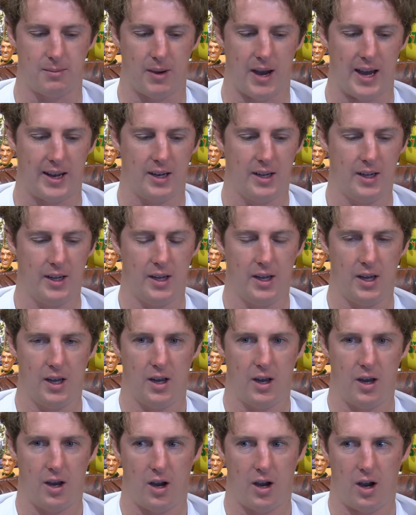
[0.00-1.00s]
But
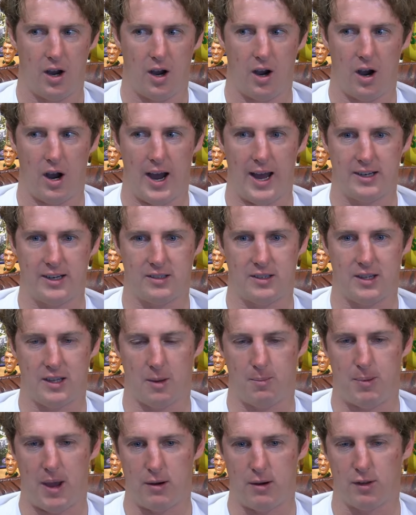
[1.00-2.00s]
I just think
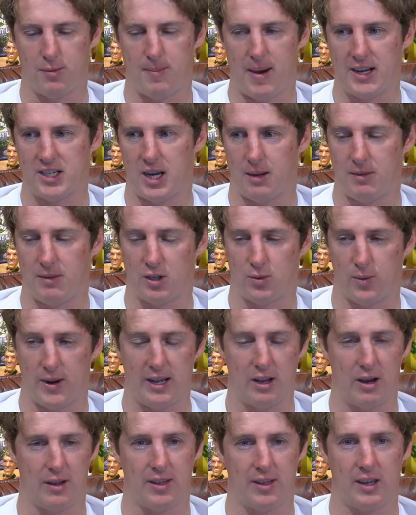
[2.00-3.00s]
a Penrith matchup this
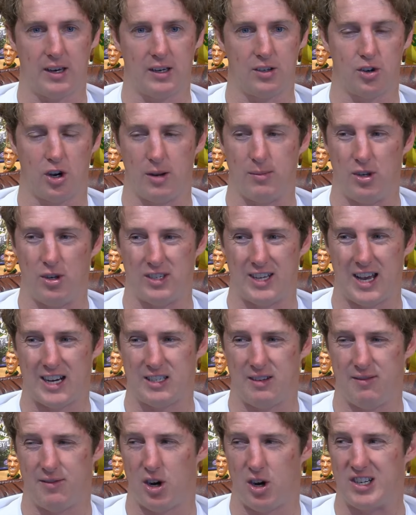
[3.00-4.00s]
week, I think Jahrome Hughes is
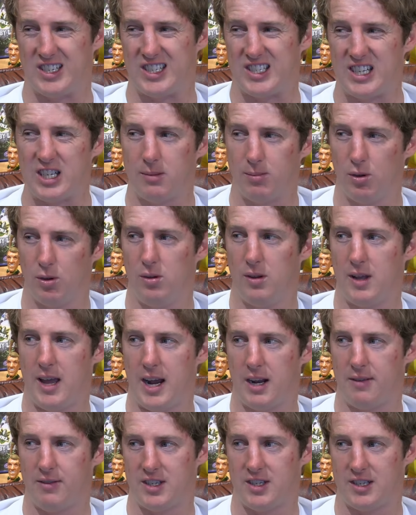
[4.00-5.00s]
actually very sittable
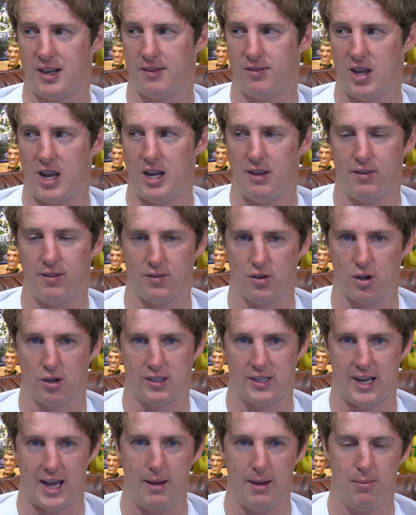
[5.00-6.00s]
out of your 17 if you've
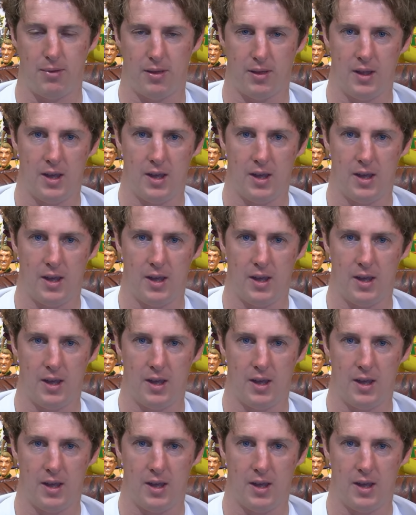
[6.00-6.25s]
got depth.